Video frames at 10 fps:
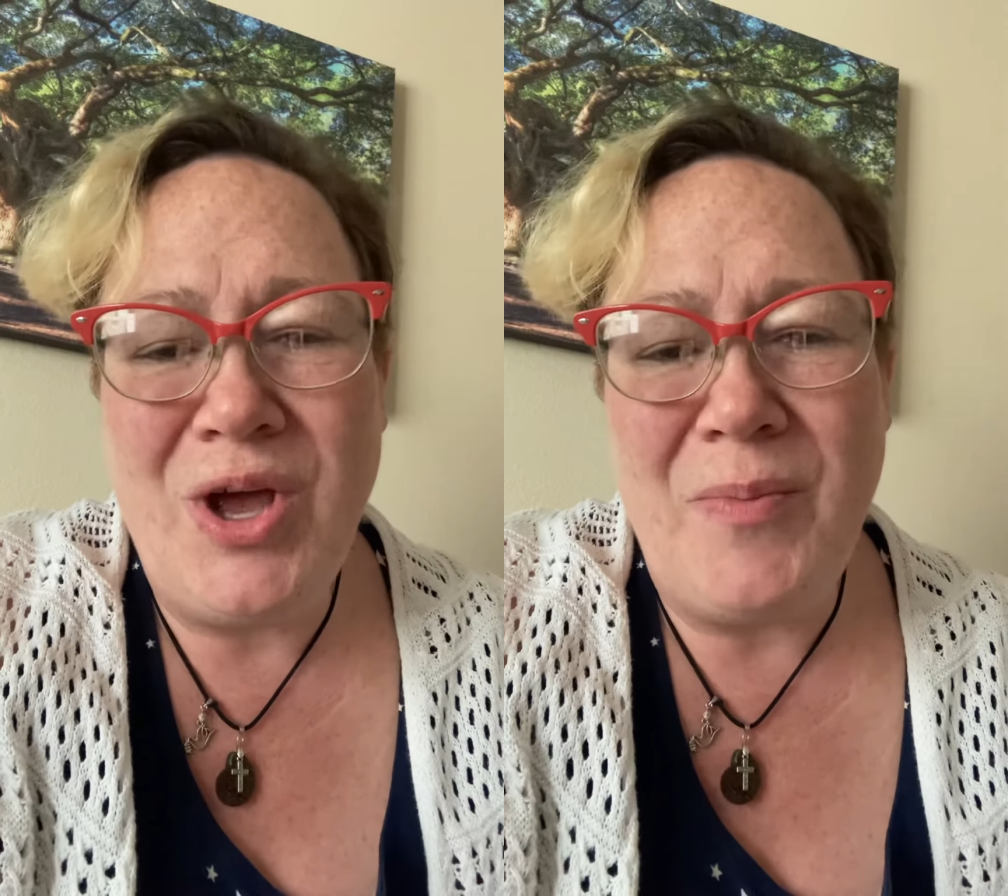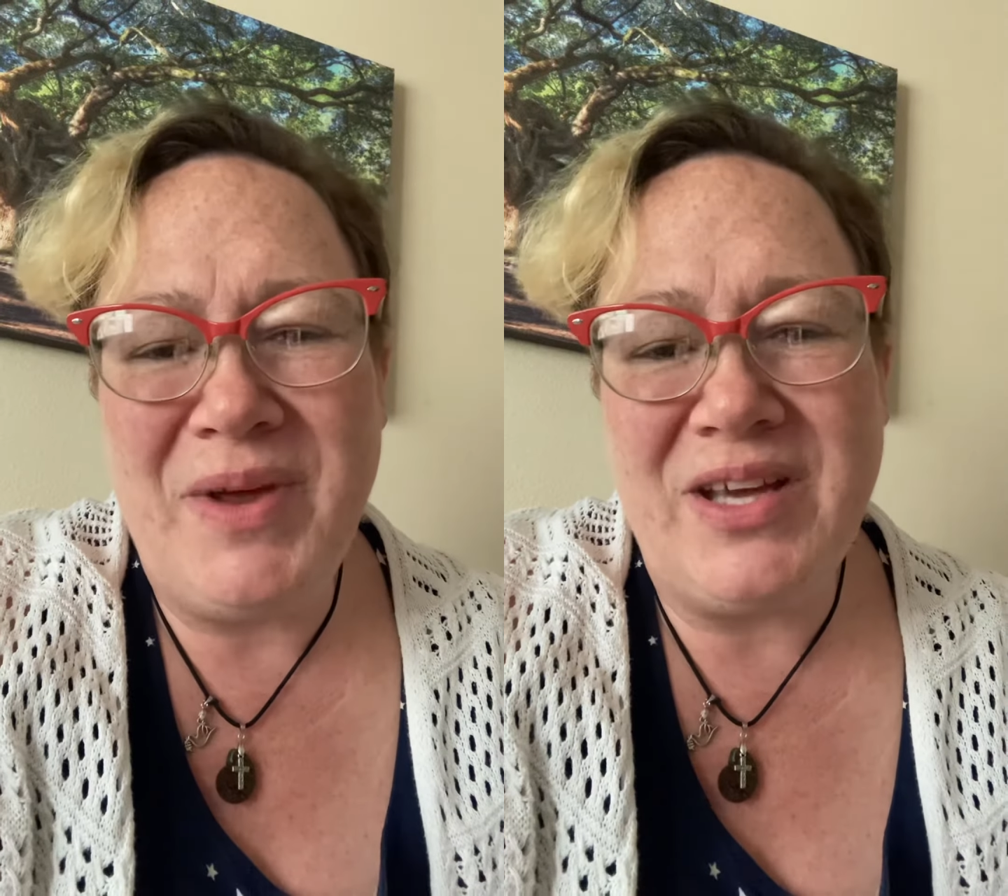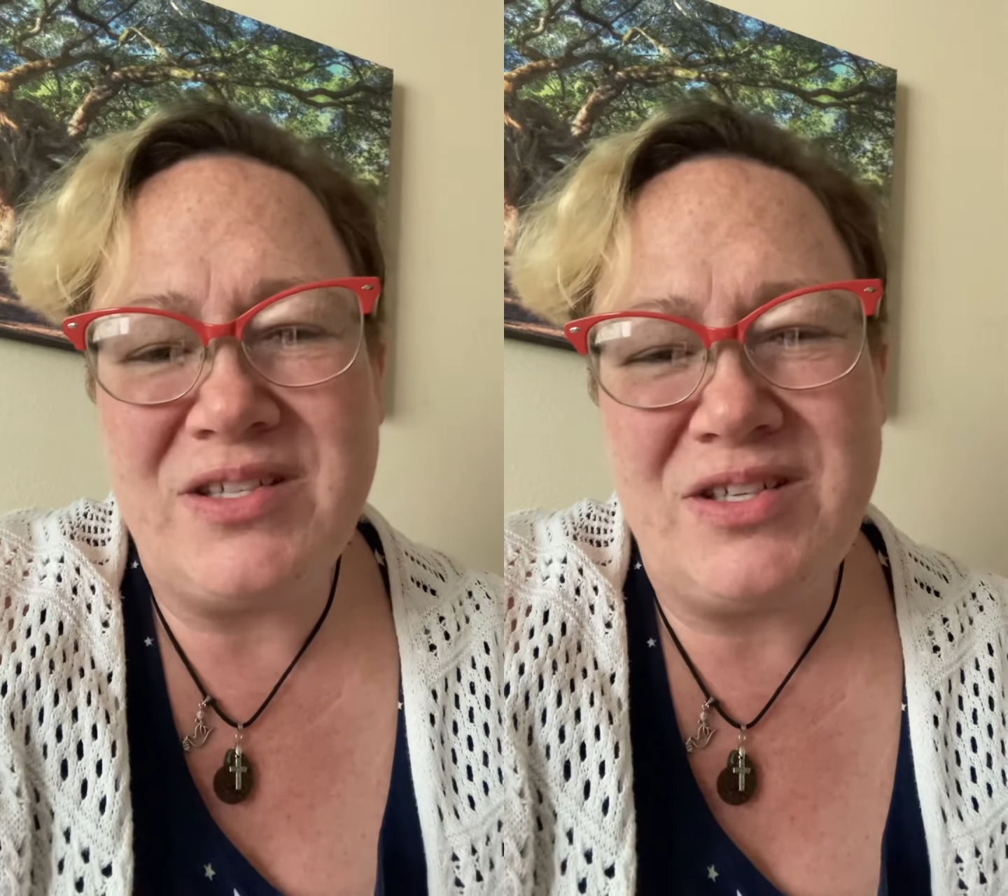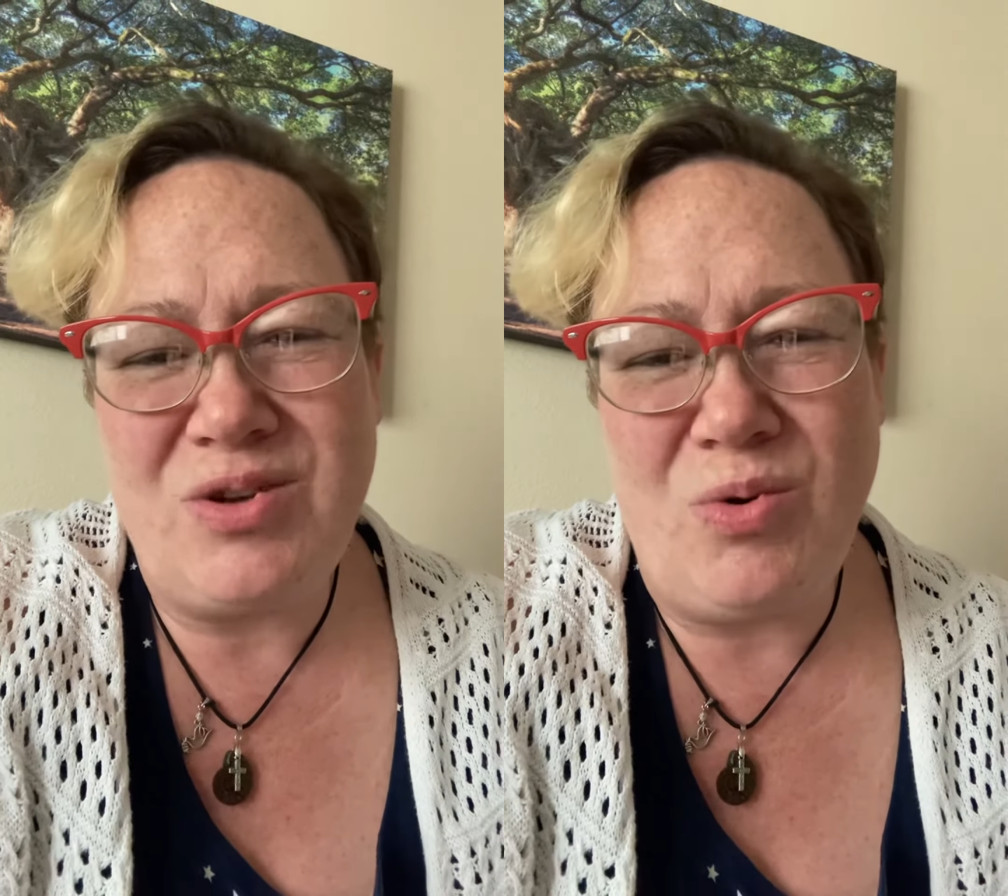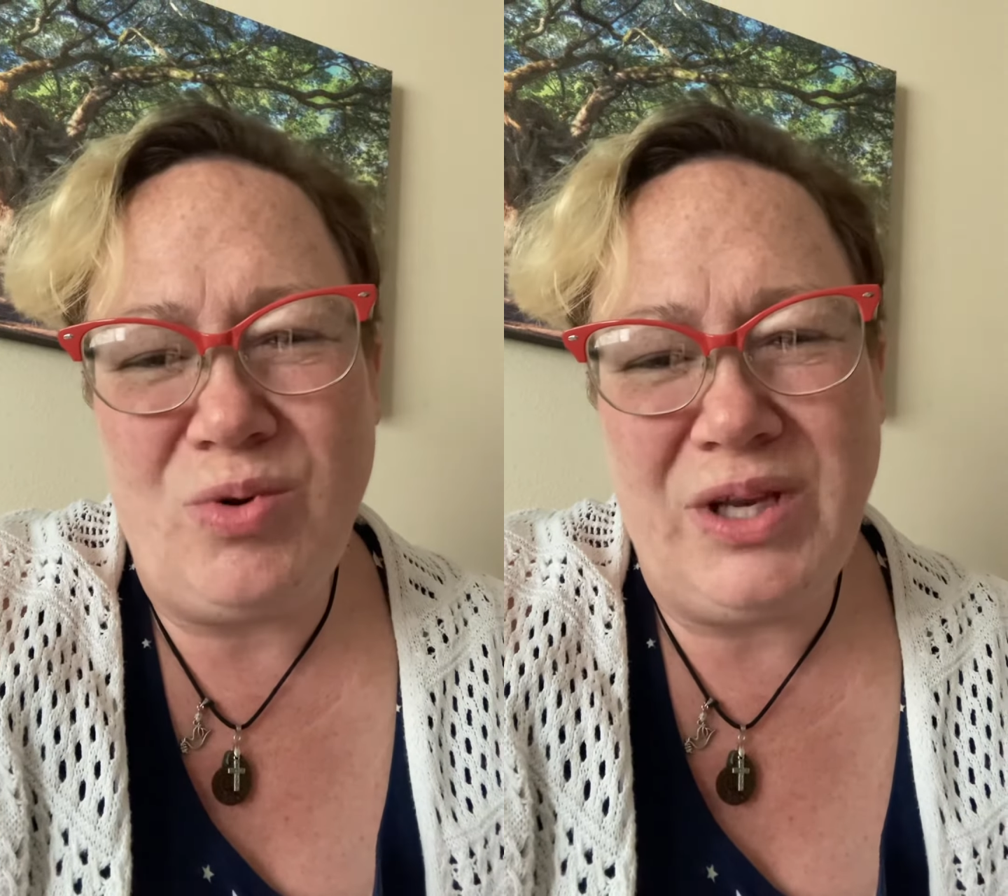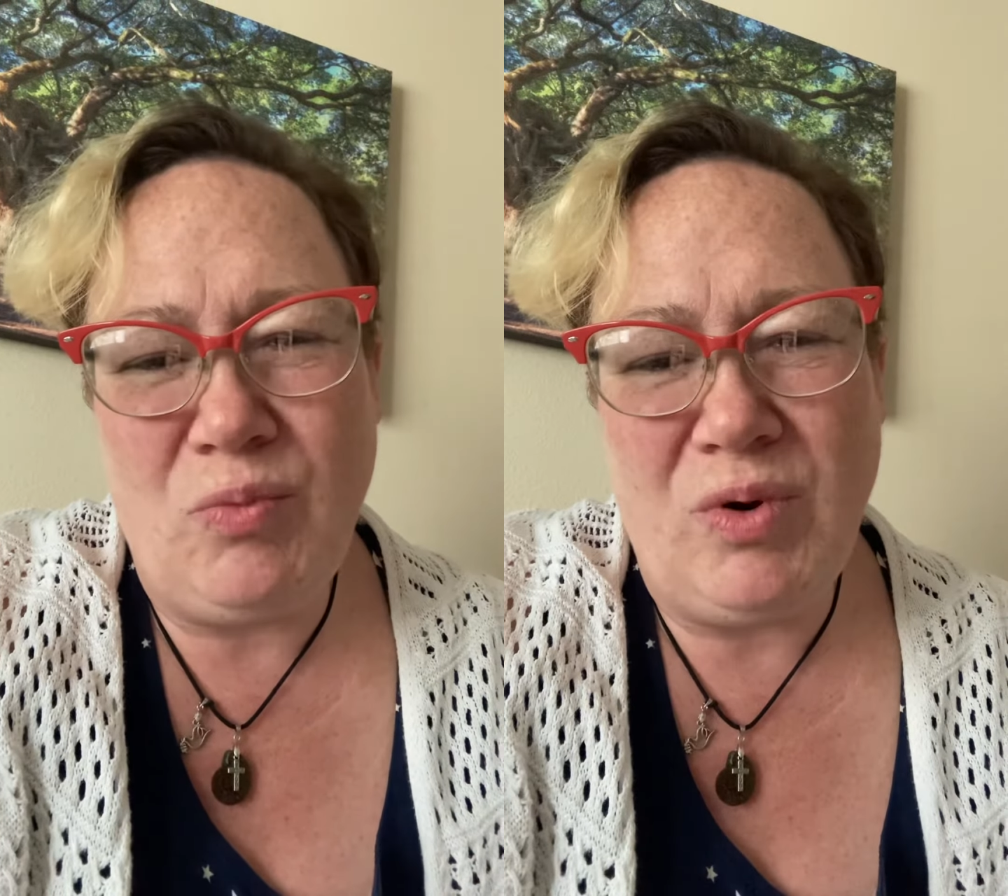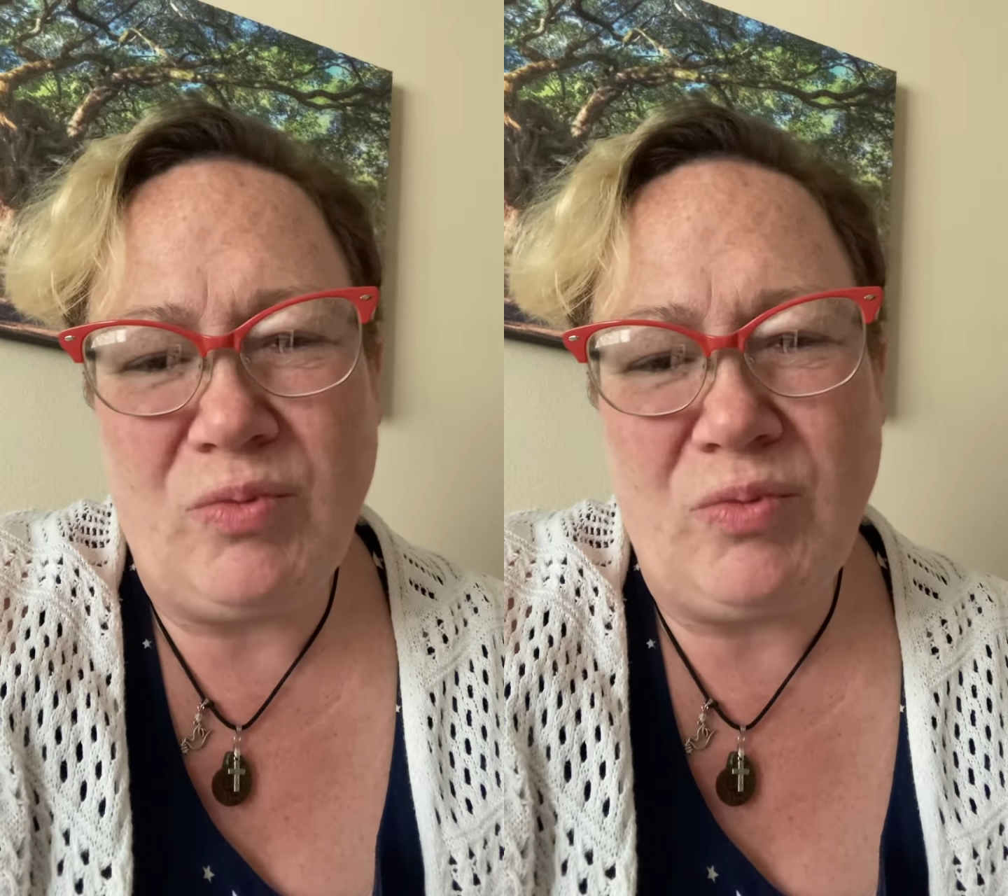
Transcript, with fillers: because it's only when